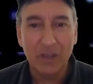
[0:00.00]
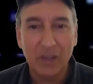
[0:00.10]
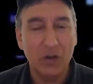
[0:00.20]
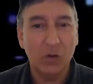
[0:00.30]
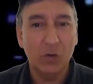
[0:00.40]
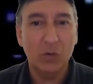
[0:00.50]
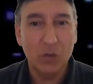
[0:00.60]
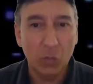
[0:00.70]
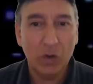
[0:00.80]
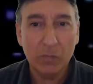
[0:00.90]
You know,
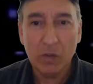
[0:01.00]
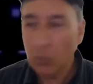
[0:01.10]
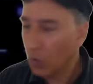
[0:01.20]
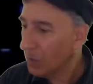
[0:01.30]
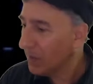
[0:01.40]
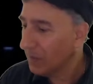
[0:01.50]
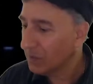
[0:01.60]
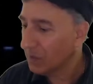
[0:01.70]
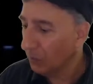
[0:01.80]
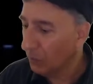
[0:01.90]
you wanna make
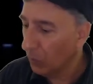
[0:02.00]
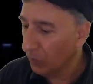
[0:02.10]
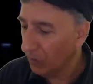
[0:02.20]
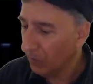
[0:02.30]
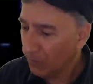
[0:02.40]
yourself noted.